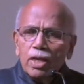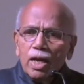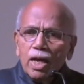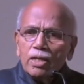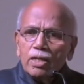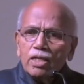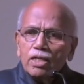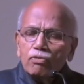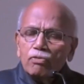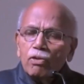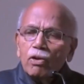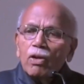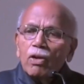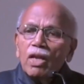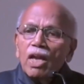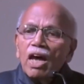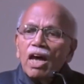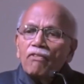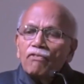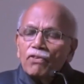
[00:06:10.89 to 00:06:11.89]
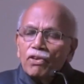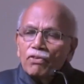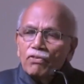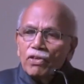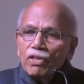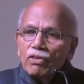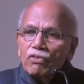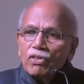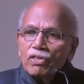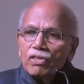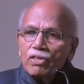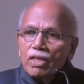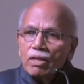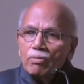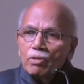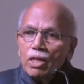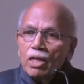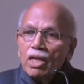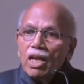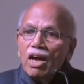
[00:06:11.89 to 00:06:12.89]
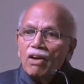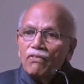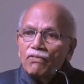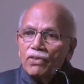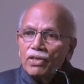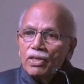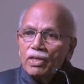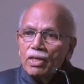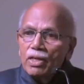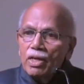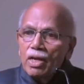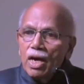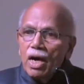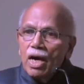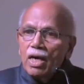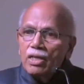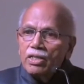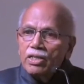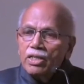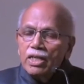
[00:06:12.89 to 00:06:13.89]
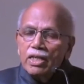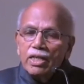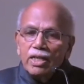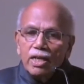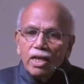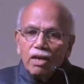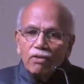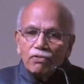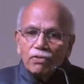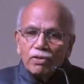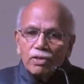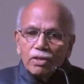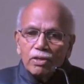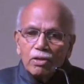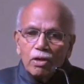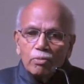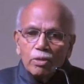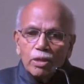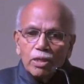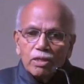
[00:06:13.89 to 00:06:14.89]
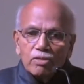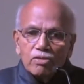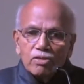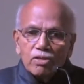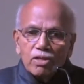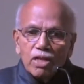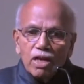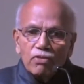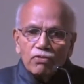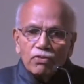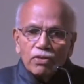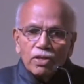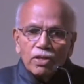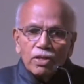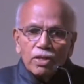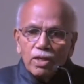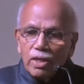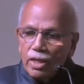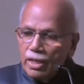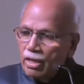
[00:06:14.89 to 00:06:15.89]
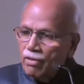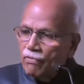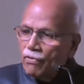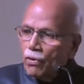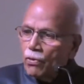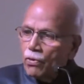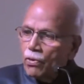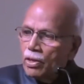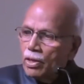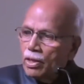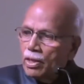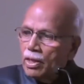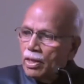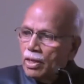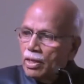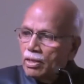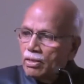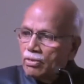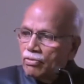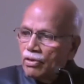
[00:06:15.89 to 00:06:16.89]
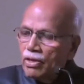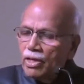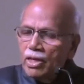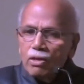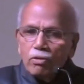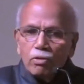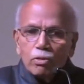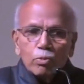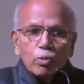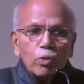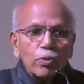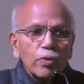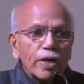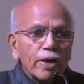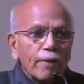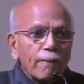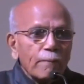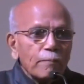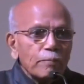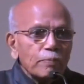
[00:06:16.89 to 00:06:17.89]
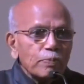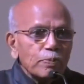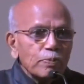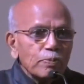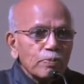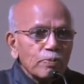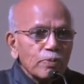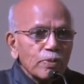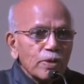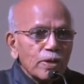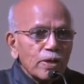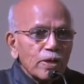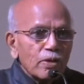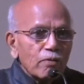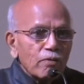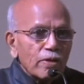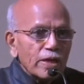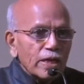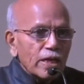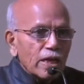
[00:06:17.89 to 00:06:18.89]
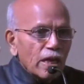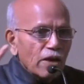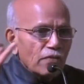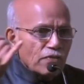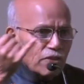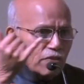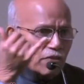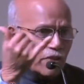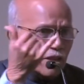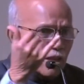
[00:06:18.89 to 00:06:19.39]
And this fellow laughed. For the first time he laughed. Heartily he laughed. Norman Cousins laughed. And then he found his finger was moving. When he laughed, the